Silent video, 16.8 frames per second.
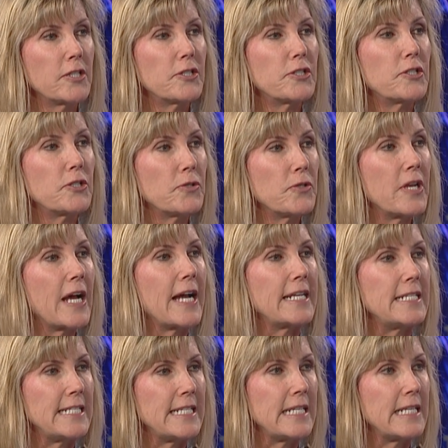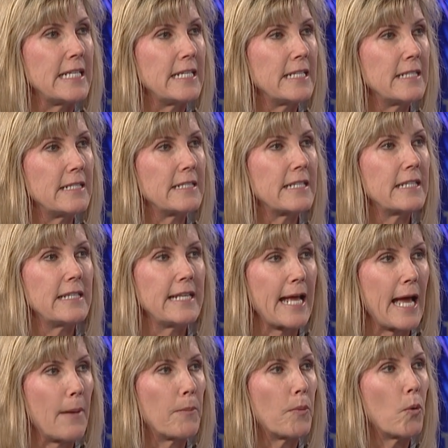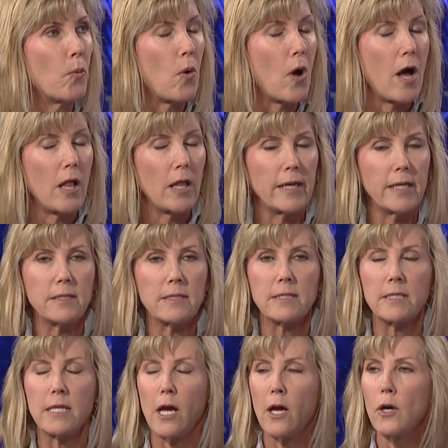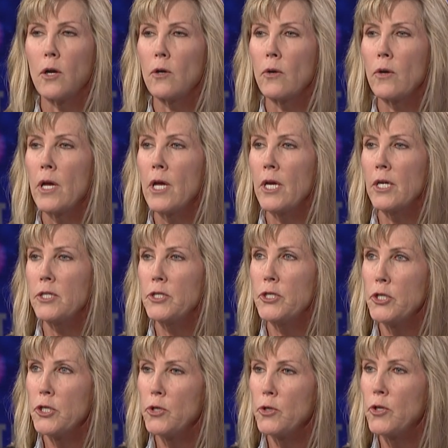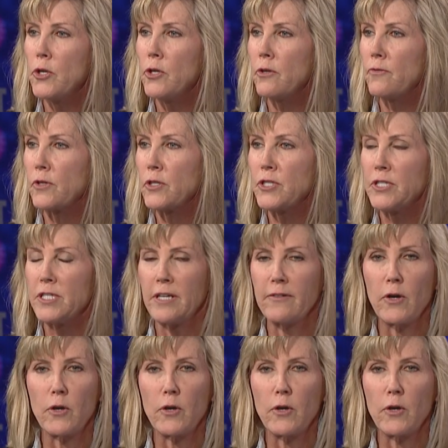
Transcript: student IDs in the Apple Wallet. So Duke, University of